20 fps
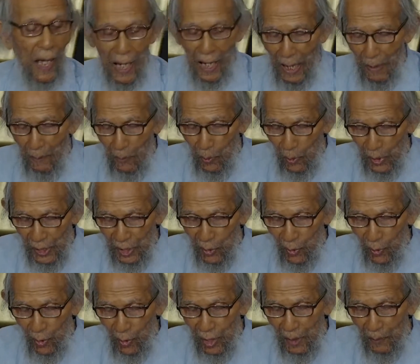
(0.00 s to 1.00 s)
I'm only
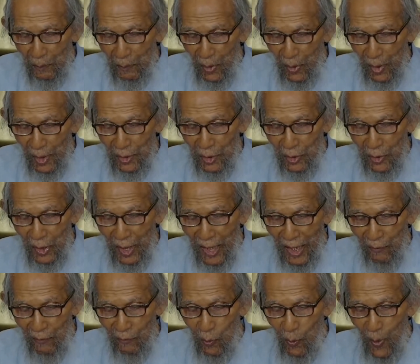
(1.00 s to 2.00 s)
called upon to
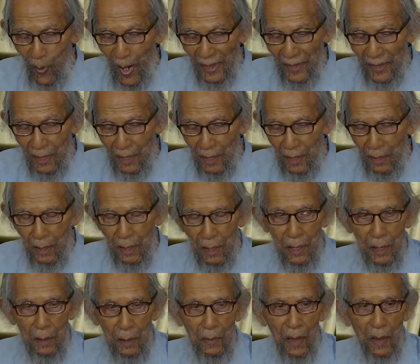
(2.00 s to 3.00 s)
have one
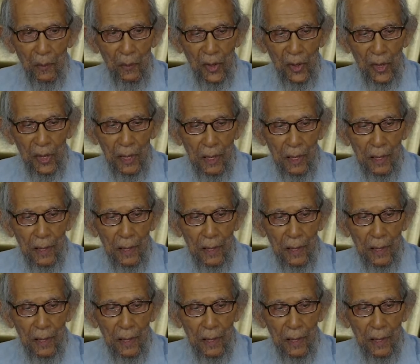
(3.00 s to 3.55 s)
early memory.